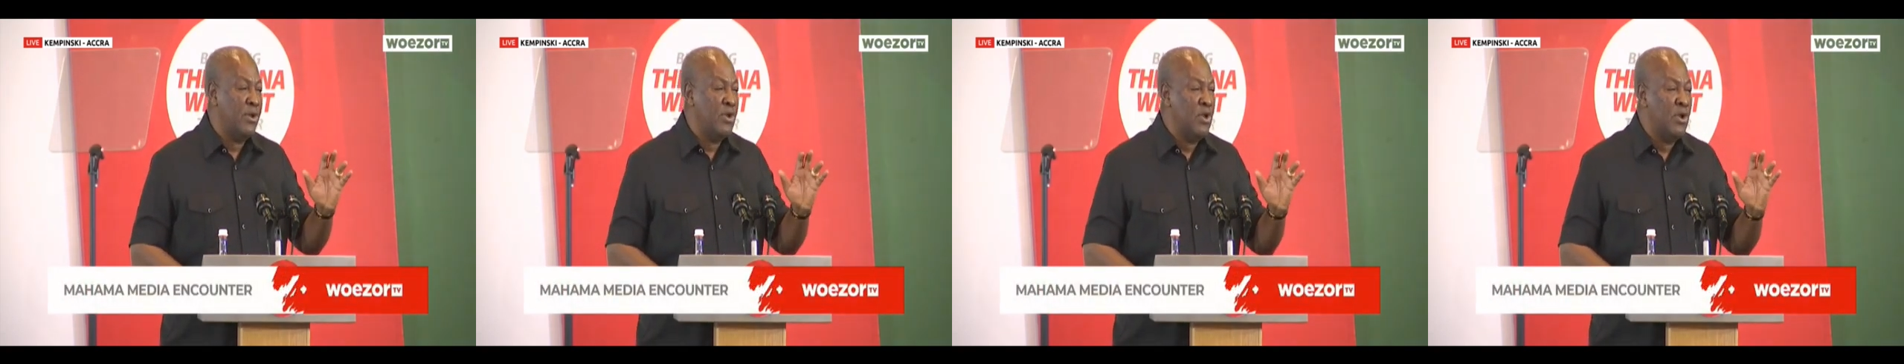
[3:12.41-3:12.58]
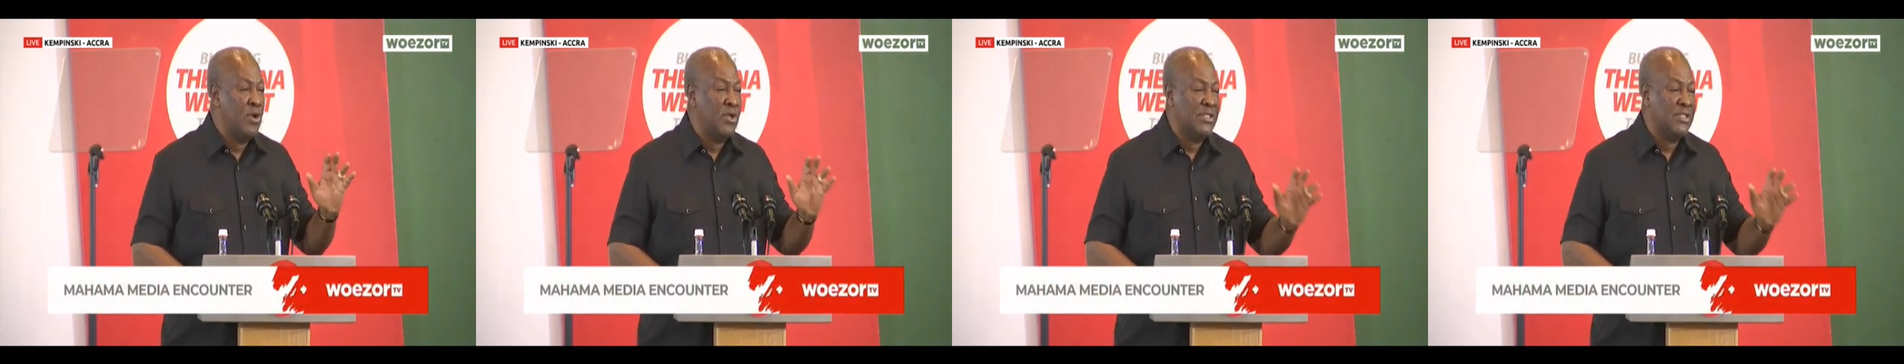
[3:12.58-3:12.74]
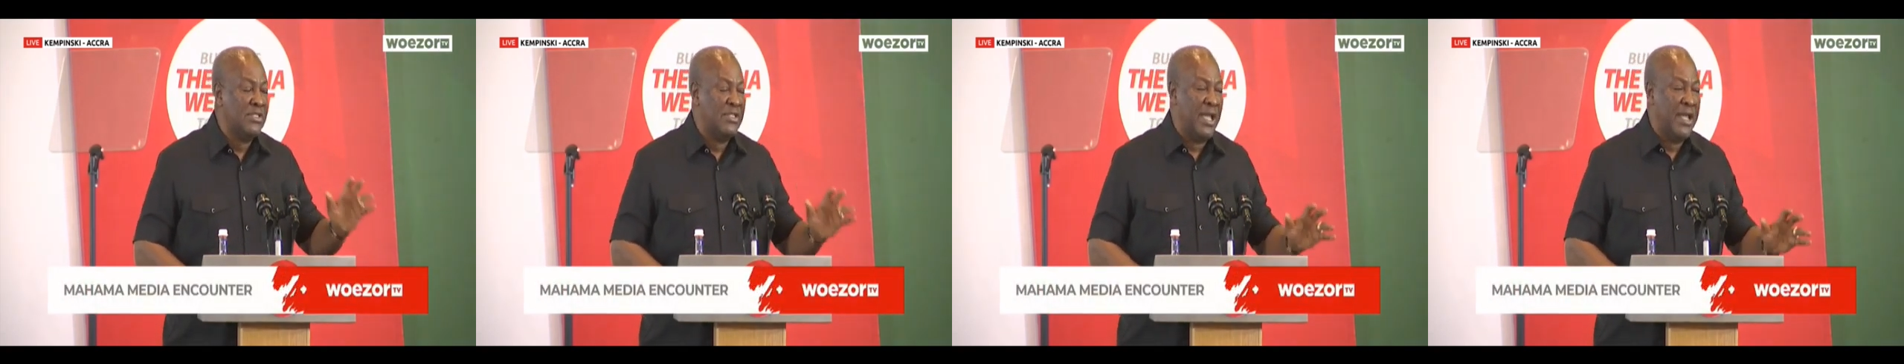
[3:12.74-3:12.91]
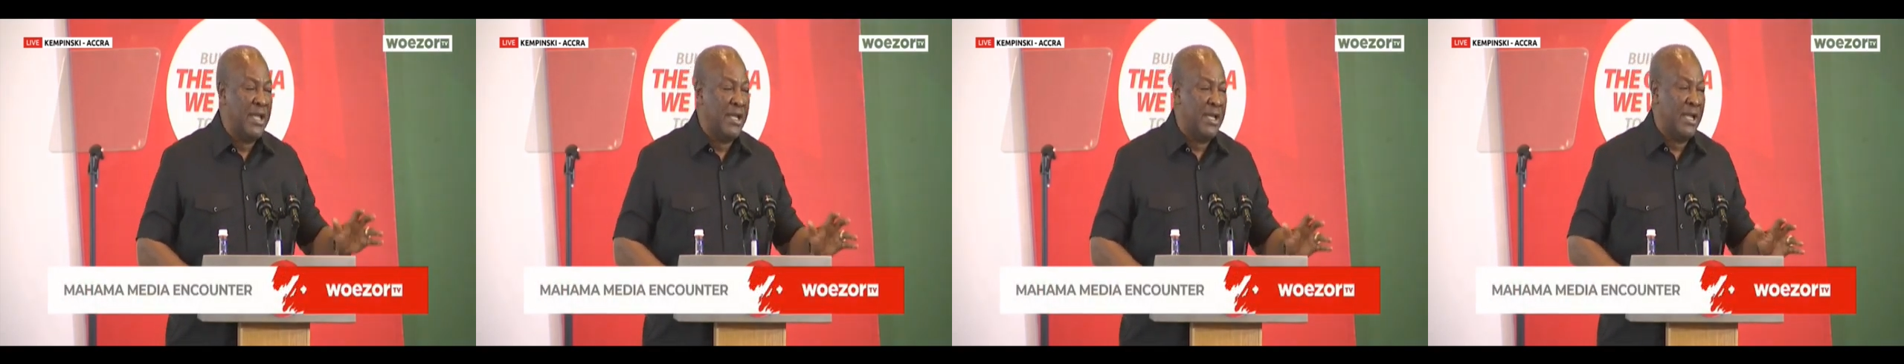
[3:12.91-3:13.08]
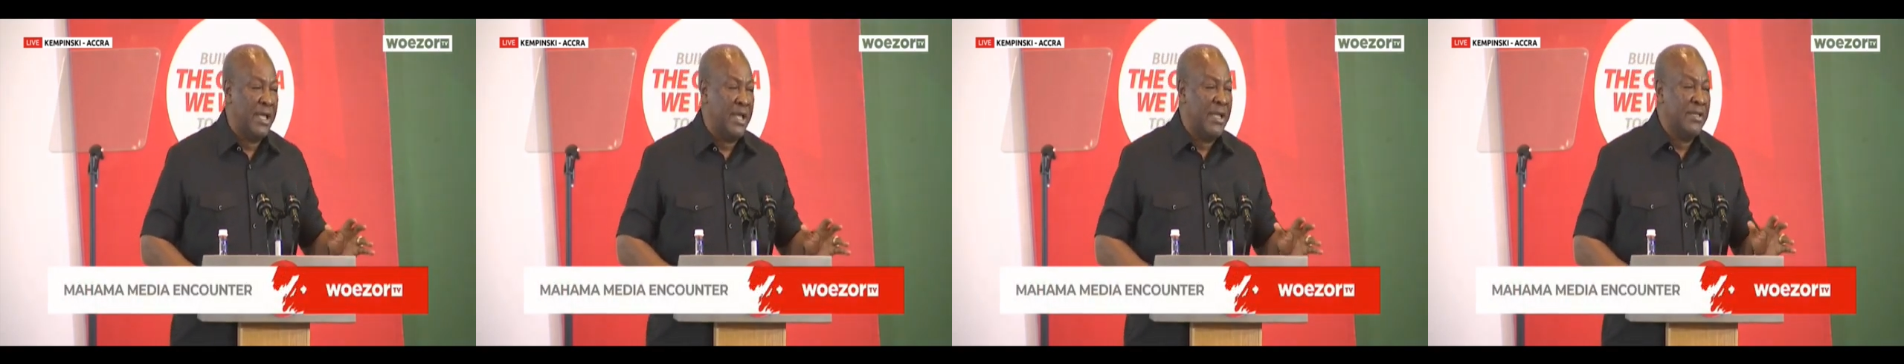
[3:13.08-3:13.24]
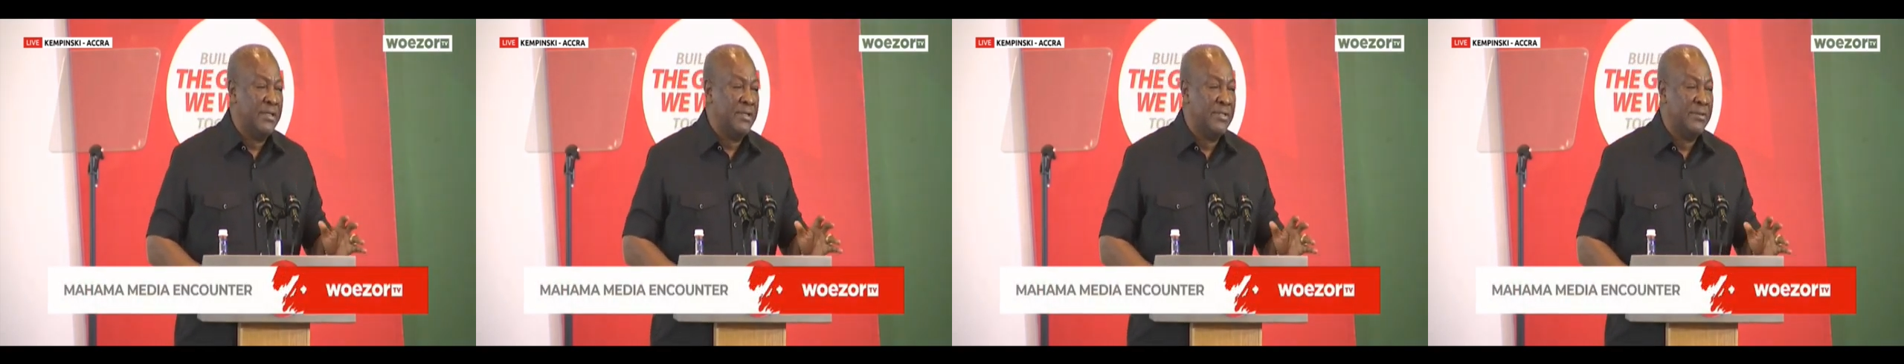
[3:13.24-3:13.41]
you are not
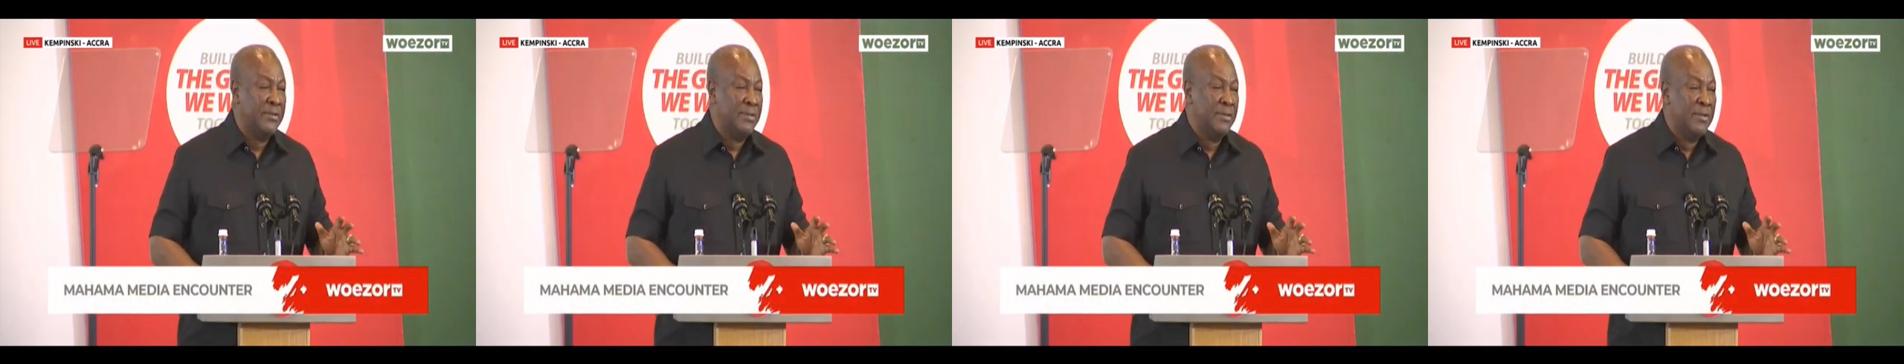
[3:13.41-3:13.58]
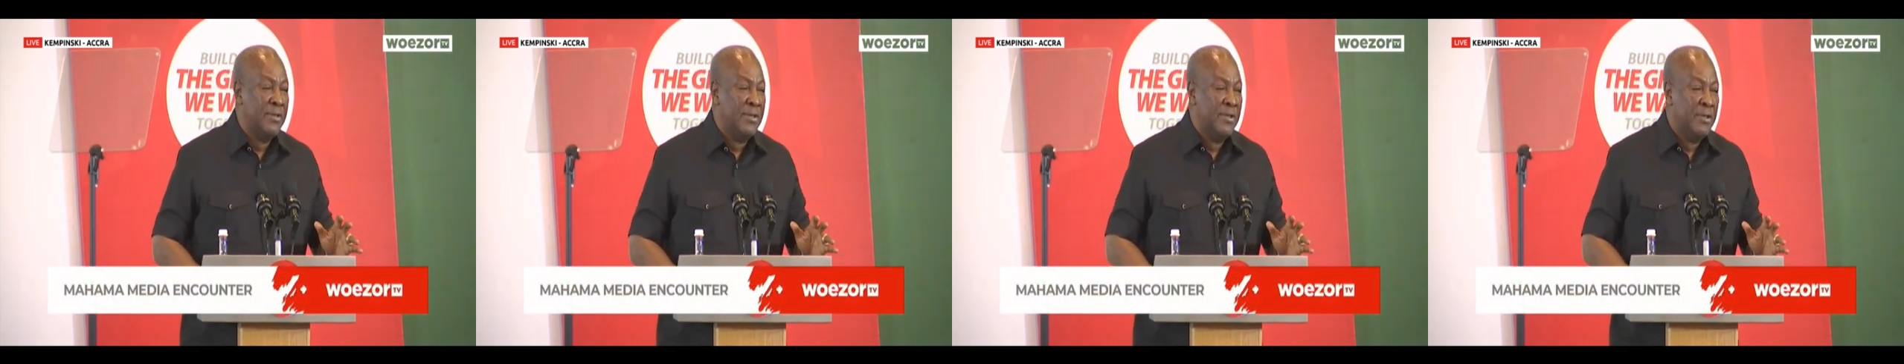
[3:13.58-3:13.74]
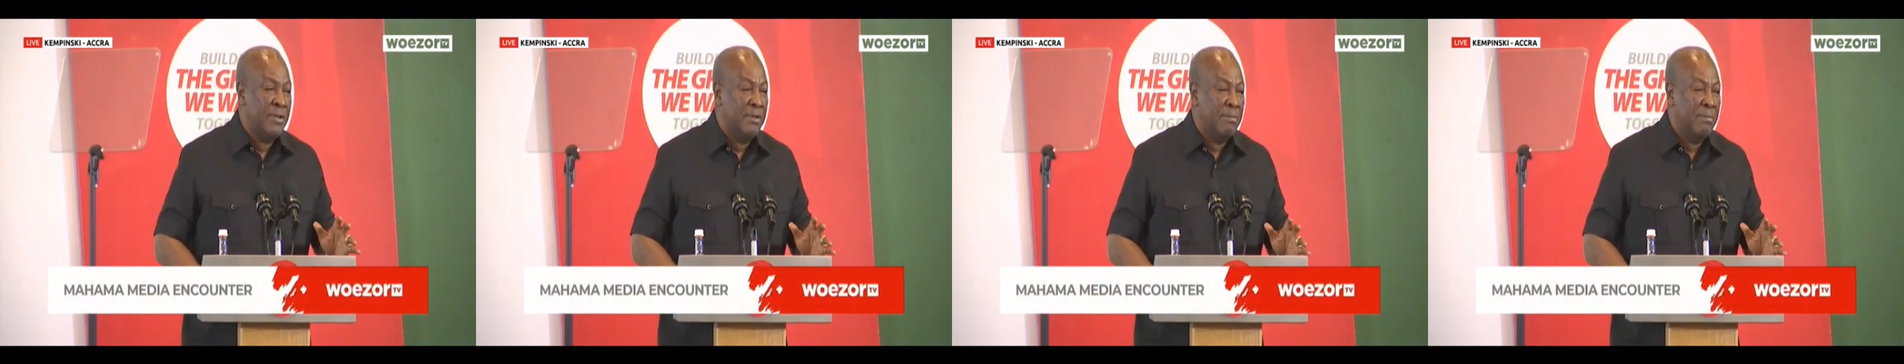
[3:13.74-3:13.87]
sidelined,